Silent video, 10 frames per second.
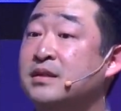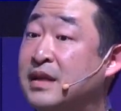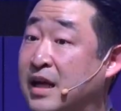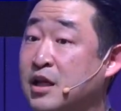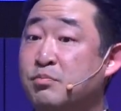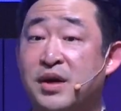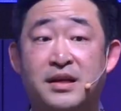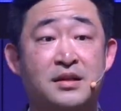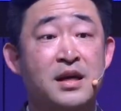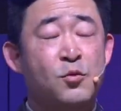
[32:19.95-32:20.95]
Daily
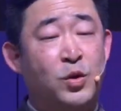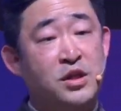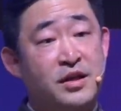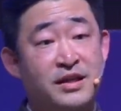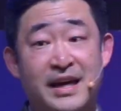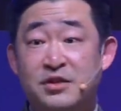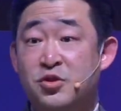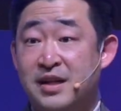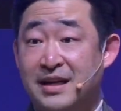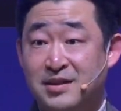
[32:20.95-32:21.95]
bread. When you look at the
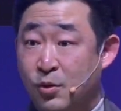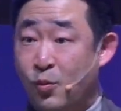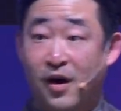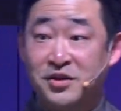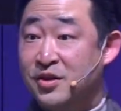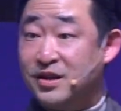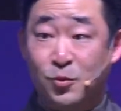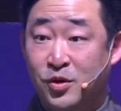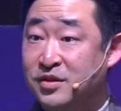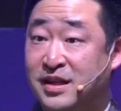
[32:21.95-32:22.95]
Israelites that were wandering in the
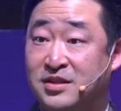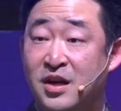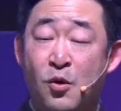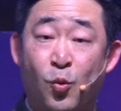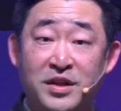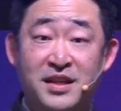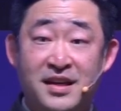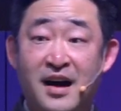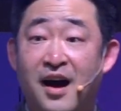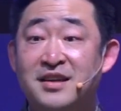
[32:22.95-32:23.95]
wilderness, what
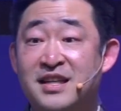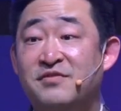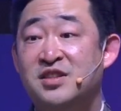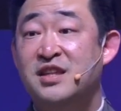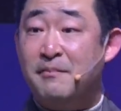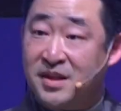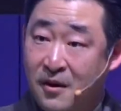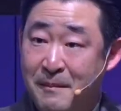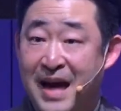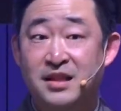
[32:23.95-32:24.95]
did God give to them in
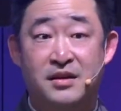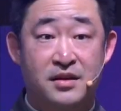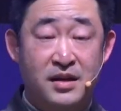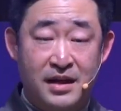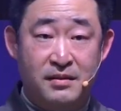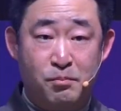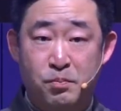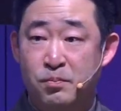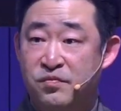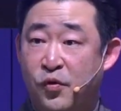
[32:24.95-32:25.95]
their manna, in
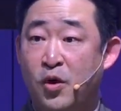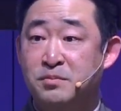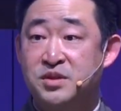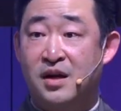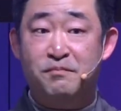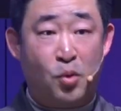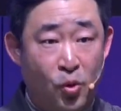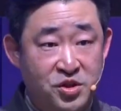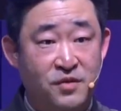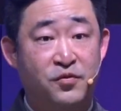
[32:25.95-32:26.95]
forms of
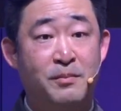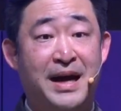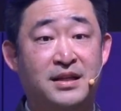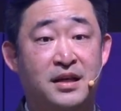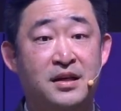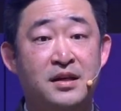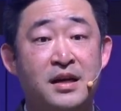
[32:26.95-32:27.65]
portion for manna?